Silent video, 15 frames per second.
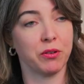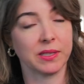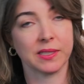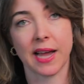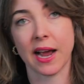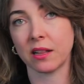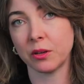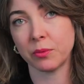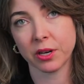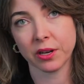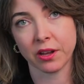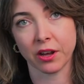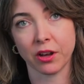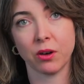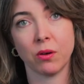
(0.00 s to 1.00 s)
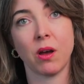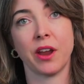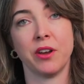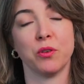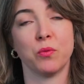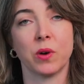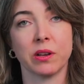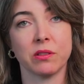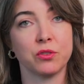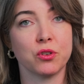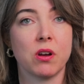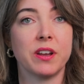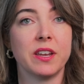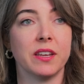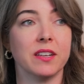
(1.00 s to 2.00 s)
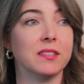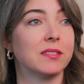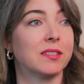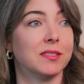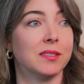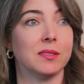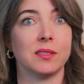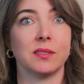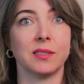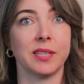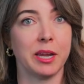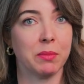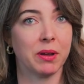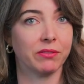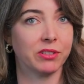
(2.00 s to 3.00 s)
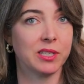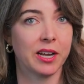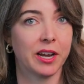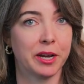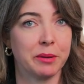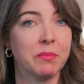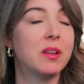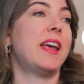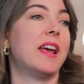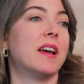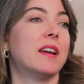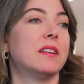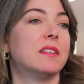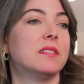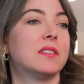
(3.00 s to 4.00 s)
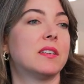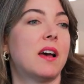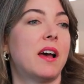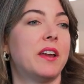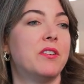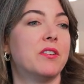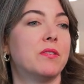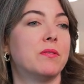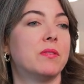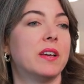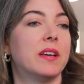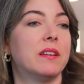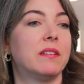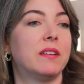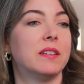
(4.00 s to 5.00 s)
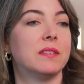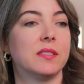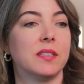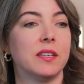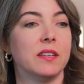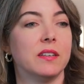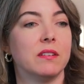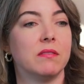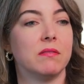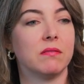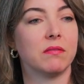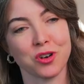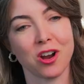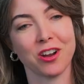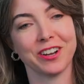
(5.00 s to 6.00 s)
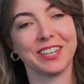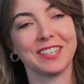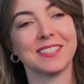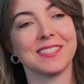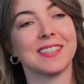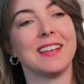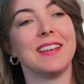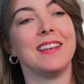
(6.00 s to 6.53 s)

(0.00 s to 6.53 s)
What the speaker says: know exactly where to go. I know where the drawing is because it's the same every time. And I know that it's in drawings